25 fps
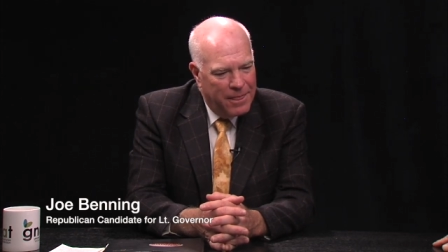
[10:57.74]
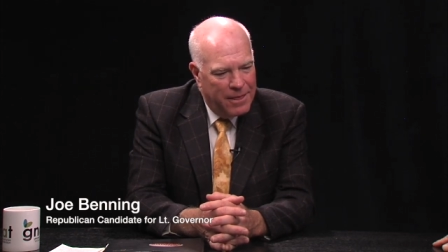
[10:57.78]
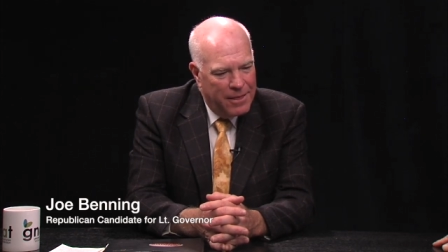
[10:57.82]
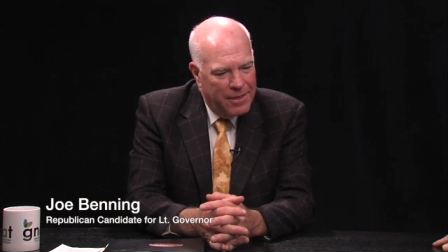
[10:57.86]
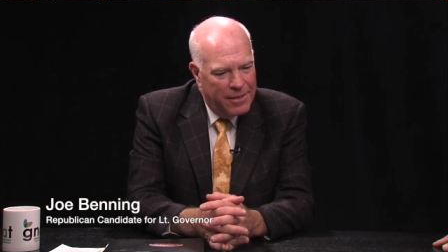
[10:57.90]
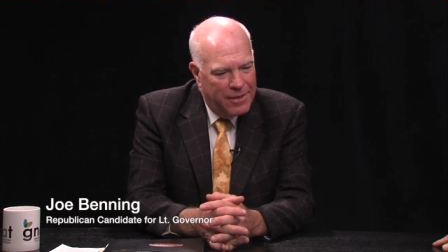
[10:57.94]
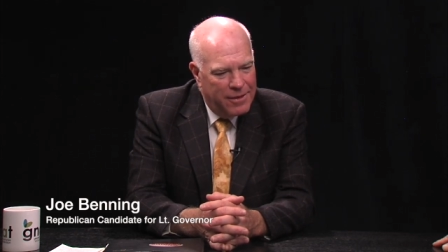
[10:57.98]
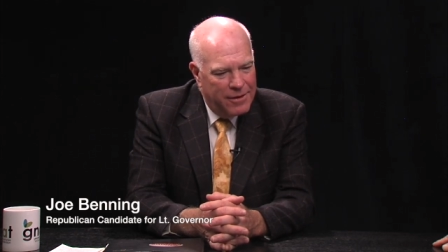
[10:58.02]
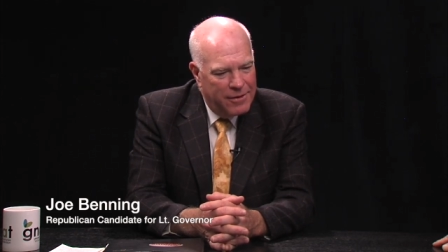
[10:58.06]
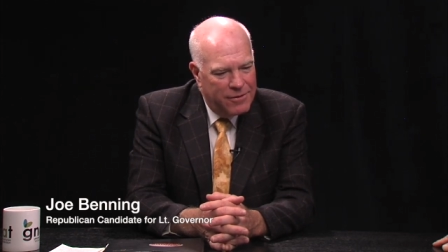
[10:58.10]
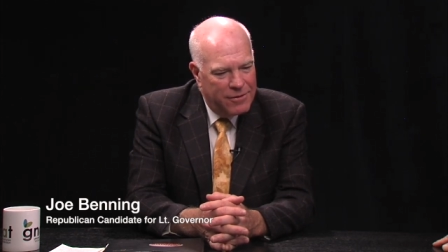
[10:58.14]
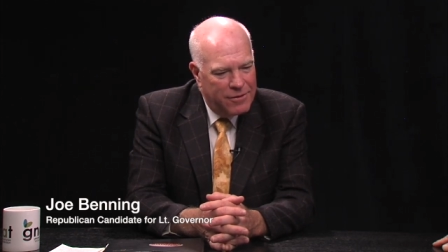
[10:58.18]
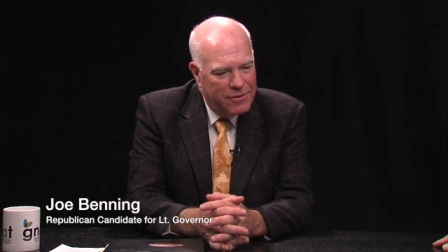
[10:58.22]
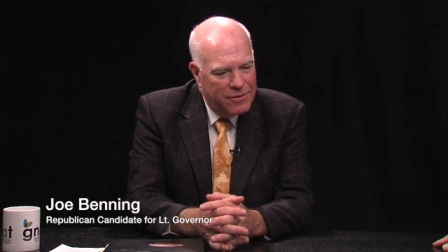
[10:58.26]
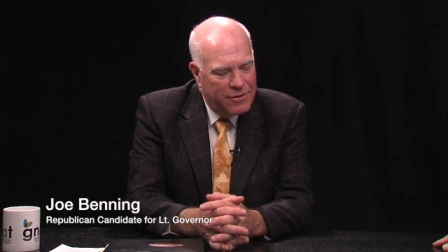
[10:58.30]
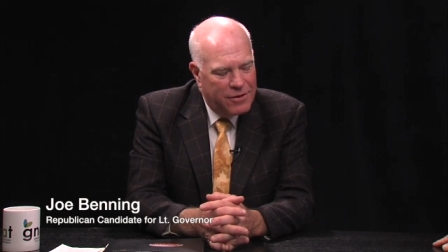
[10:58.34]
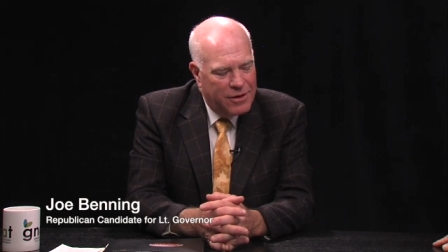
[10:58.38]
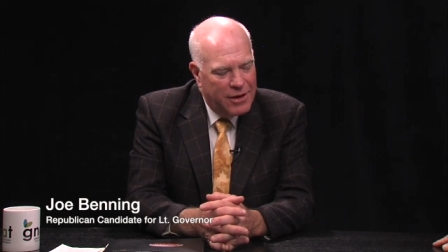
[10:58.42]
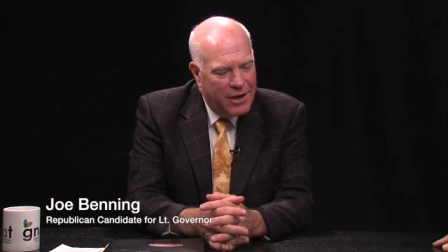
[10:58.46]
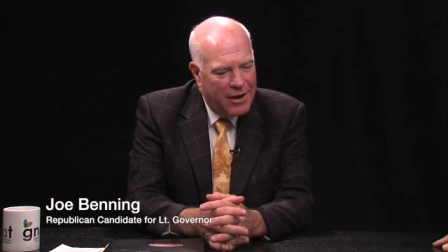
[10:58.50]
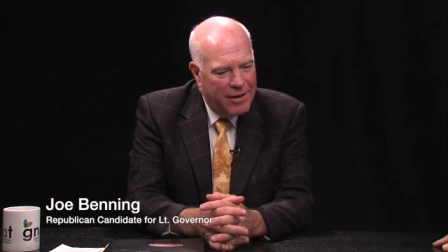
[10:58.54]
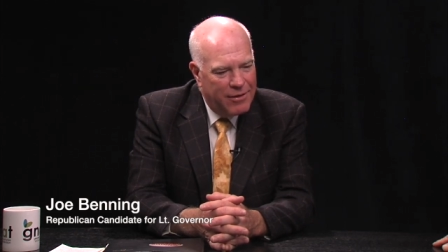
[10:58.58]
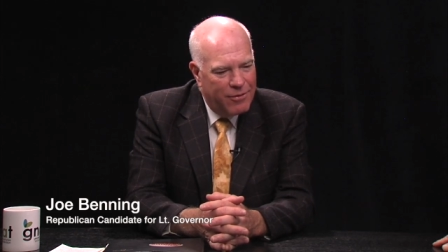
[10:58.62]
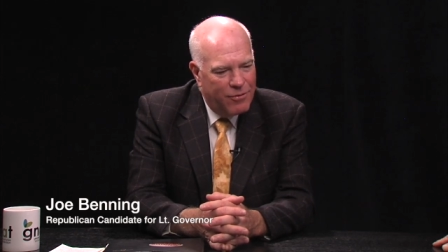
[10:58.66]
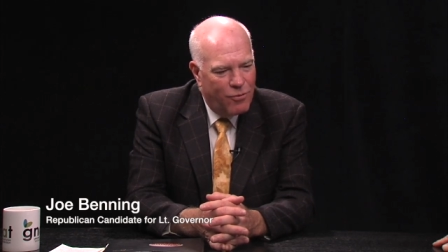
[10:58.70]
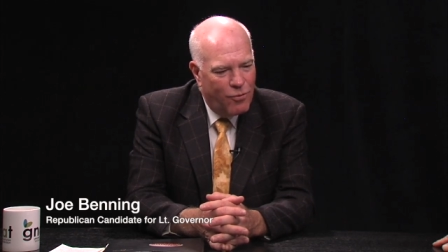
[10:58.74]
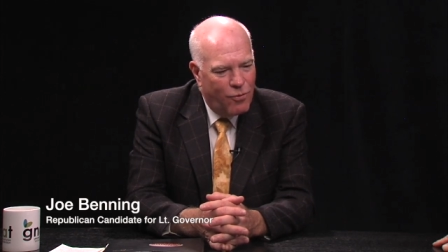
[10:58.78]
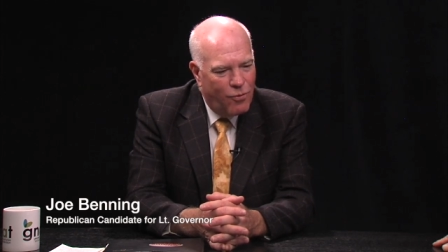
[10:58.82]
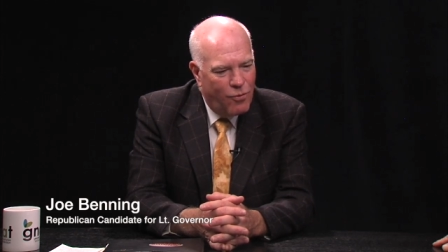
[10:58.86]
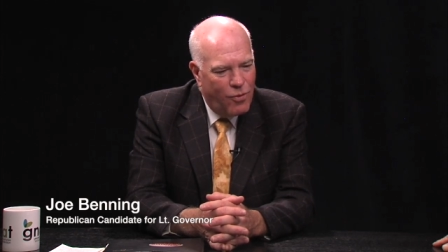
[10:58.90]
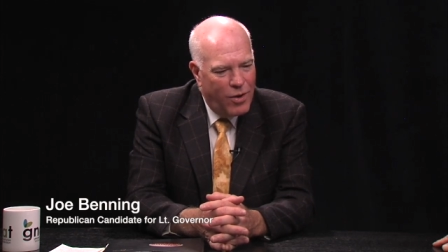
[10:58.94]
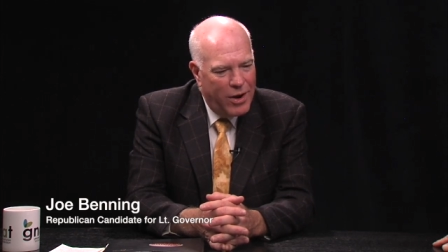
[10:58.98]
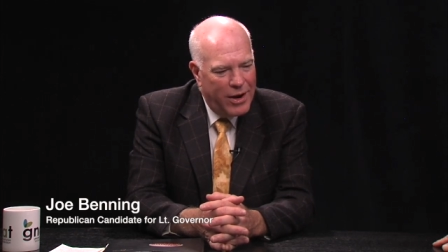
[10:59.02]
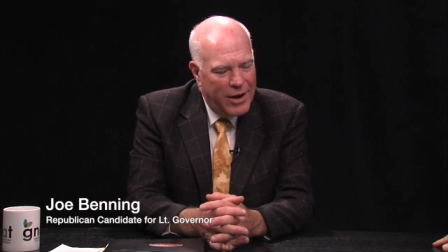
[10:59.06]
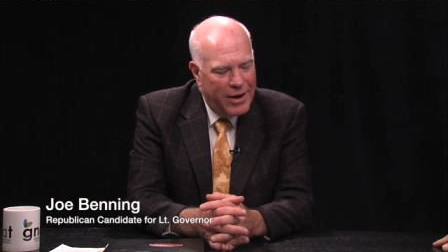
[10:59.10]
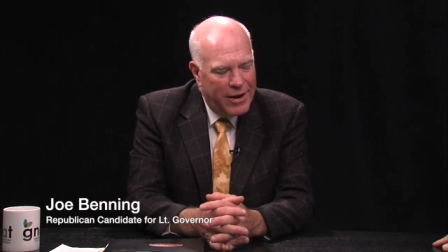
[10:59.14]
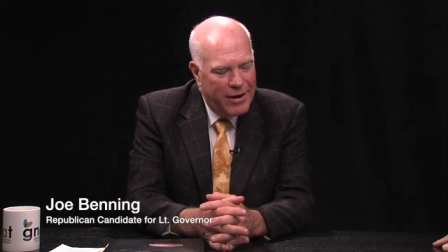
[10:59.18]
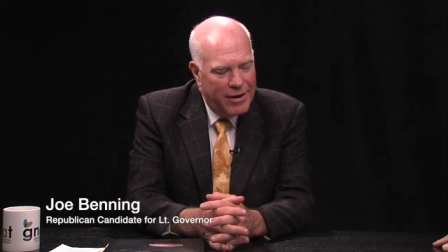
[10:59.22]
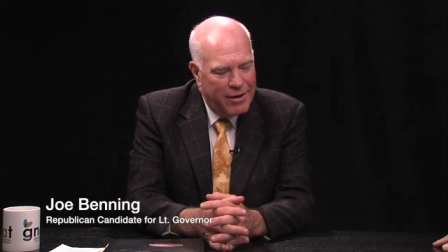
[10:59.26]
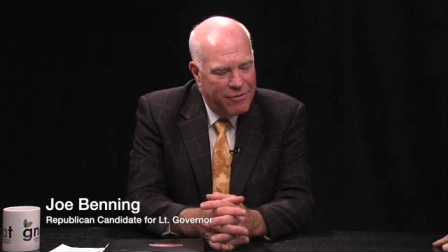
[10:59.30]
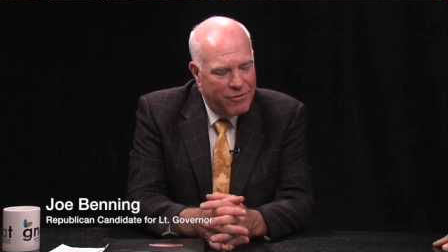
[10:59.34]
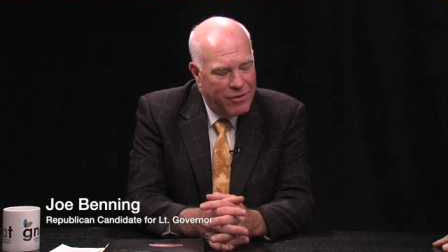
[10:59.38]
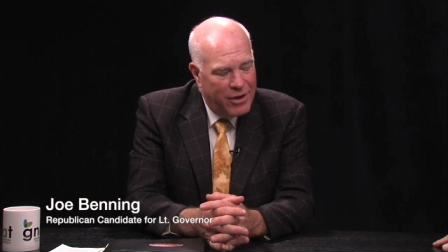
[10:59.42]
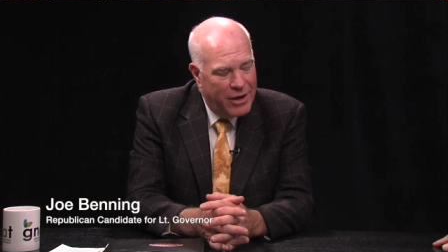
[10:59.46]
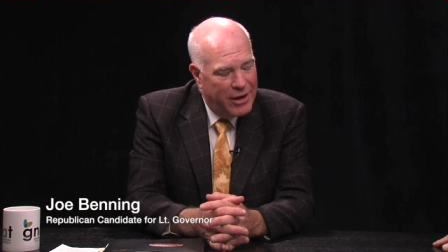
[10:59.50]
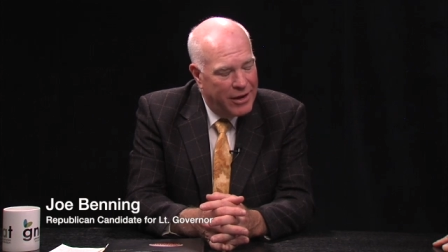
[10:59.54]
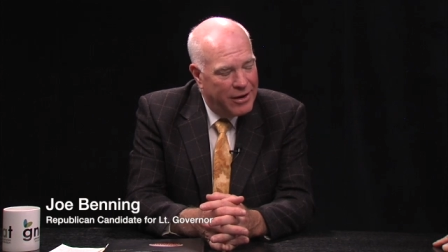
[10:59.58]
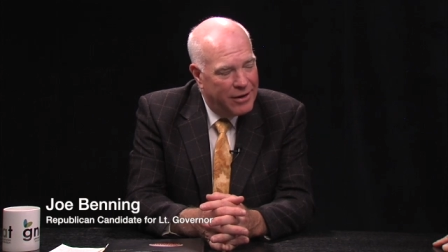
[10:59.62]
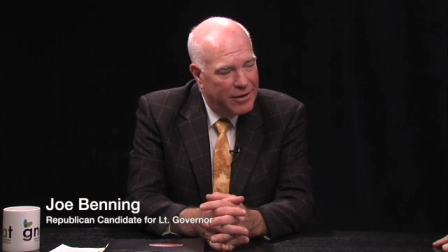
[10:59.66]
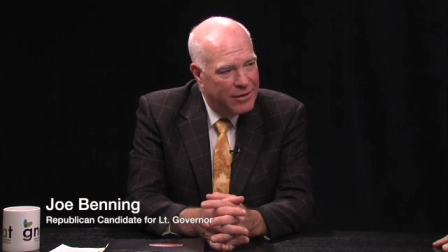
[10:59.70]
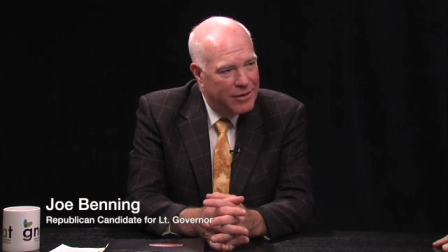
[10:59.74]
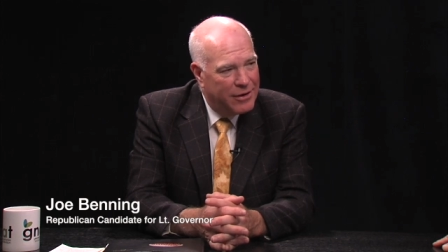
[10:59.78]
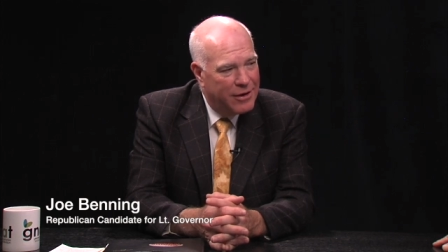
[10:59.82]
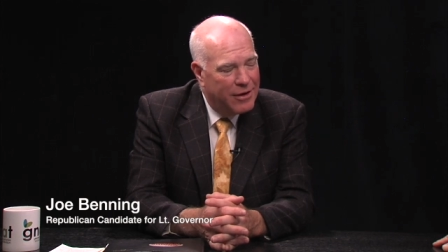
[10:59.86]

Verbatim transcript: this has gotten way out of hand.